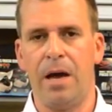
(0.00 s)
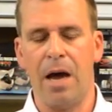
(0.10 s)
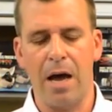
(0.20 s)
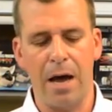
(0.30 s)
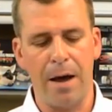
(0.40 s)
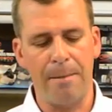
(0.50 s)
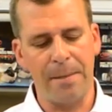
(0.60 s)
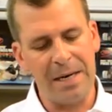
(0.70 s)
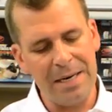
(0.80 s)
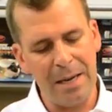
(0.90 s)

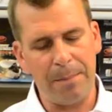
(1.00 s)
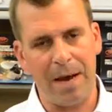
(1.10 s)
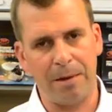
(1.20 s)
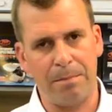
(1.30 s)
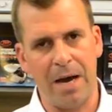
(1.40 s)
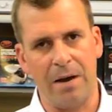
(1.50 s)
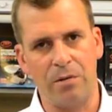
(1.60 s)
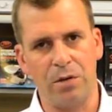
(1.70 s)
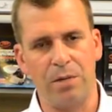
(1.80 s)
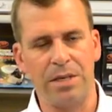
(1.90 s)
knee pad
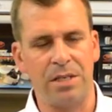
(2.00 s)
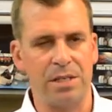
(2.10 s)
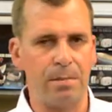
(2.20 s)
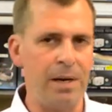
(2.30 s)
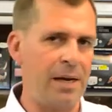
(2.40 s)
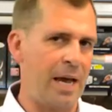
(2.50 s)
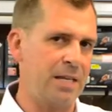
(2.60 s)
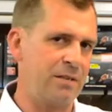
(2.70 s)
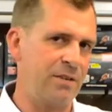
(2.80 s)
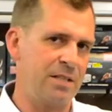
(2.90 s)
pouch, which is a
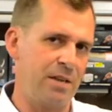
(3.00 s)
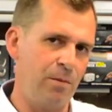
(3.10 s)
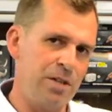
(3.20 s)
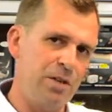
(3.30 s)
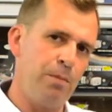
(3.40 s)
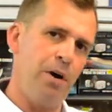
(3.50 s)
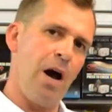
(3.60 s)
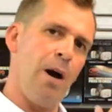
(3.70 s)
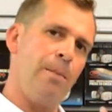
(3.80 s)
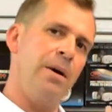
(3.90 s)
pillowcase fitting, which you put
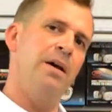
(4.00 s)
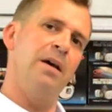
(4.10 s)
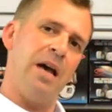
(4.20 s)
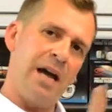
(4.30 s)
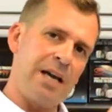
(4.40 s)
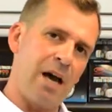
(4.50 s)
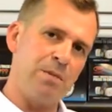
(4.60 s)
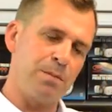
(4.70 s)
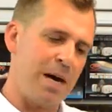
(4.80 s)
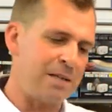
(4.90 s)
up and it
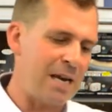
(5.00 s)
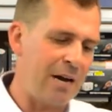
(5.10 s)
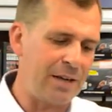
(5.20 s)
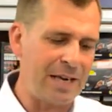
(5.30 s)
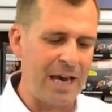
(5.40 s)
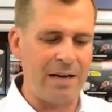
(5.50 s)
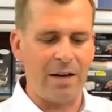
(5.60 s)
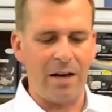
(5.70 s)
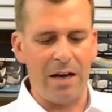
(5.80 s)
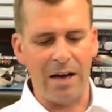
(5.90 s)
comes back down again
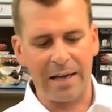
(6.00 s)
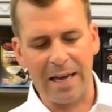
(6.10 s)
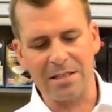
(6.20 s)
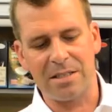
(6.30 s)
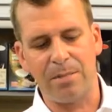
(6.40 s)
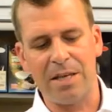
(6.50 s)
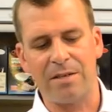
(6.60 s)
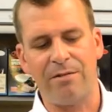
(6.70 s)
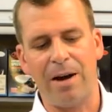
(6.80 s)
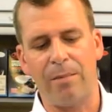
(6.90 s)
against a
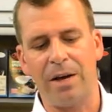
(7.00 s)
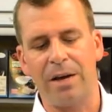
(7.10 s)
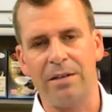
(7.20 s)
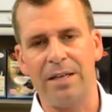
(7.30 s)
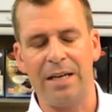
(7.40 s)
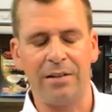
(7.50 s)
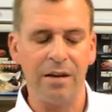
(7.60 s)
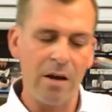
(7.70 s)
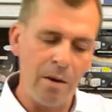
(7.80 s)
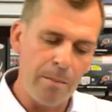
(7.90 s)
piece of fabric underneath.
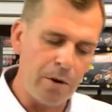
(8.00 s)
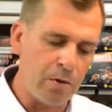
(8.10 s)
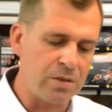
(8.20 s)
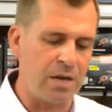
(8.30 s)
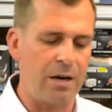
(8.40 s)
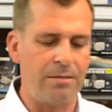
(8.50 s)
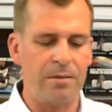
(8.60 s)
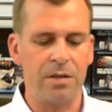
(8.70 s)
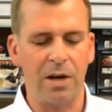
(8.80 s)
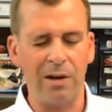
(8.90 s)
But also,
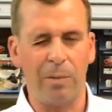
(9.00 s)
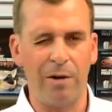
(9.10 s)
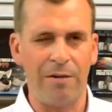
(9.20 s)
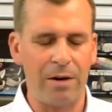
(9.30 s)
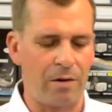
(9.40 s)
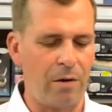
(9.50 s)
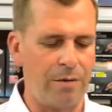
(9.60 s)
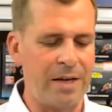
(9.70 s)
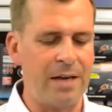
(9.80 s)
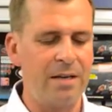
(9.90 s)
it's got a little bit of Velcro
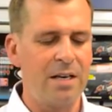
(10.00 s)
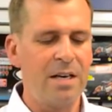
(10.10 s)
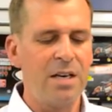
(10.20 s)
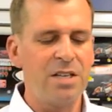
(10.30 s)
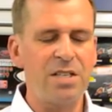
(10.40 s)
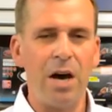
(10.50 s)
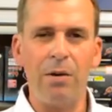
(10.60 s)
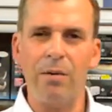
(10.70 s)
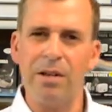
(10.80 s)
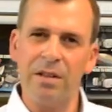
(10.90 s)
on there,
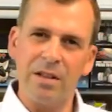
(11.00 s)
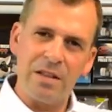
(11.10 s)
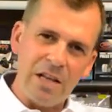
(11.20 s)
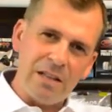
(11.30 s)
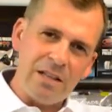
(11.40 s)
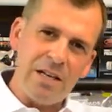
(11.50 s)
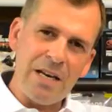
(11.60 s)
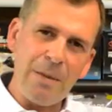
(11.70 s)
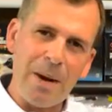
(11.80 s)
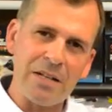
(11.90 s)
so the
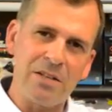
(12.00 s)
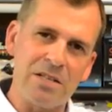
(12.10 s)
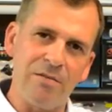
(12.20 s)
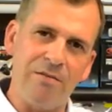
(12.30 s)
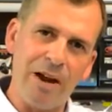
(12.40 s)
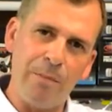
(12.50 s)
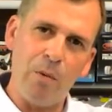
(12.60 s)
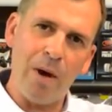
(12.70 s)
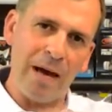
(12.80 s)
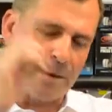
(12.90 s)
knee pad doesn't flap
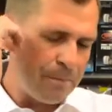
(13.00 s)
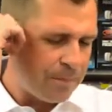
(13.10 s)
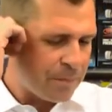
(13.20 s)
away.